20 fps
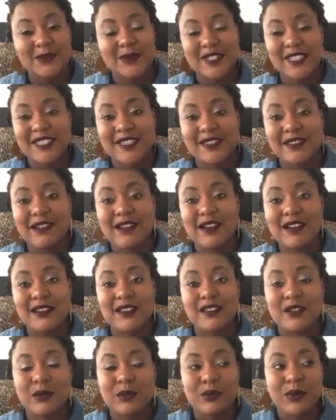which is
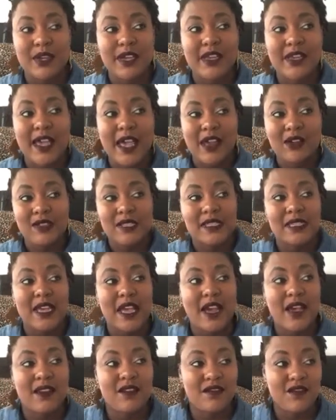awesome. But
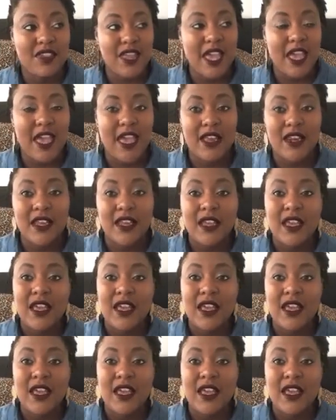outside of that,